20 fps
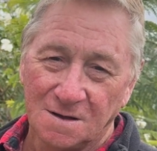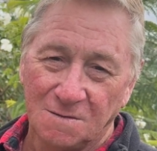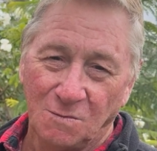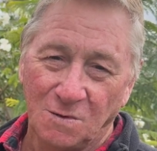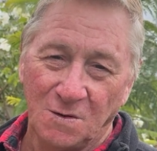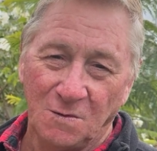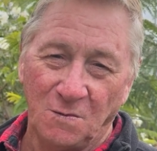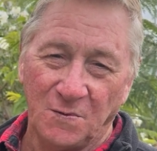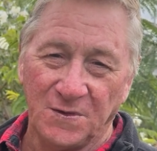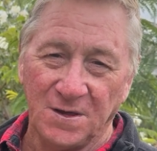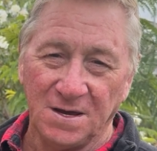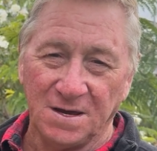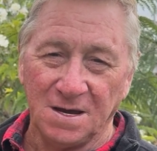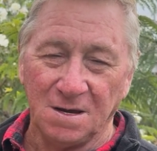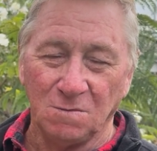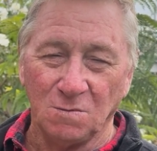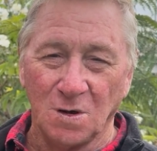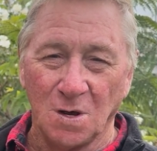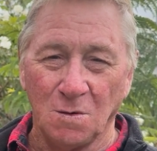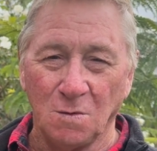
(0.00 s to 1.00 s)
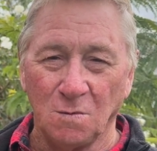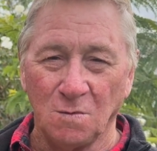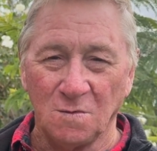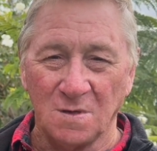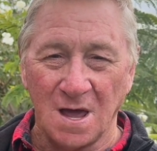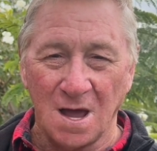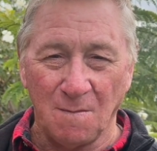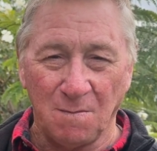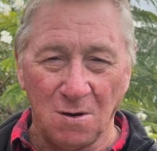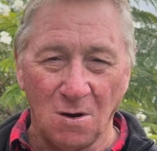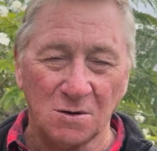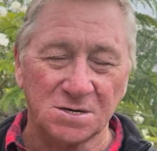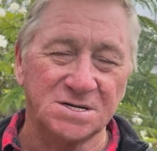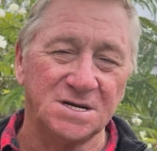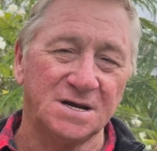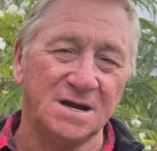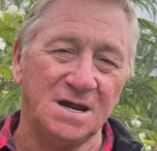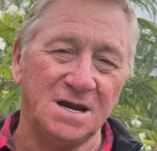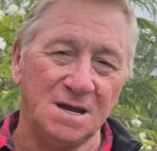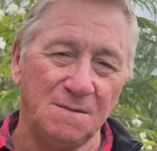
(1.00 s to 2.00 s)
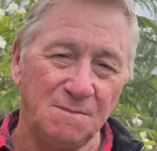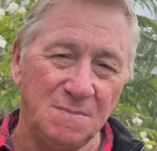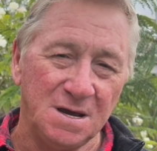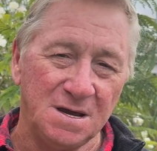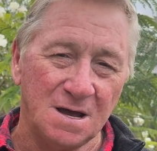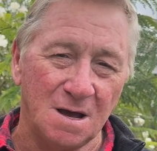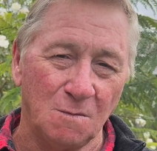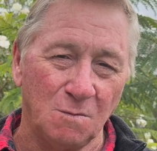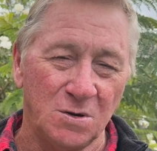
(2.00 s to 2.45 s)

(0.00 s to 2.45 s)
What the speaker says: We were thinking, well, our blocks are getting bigger.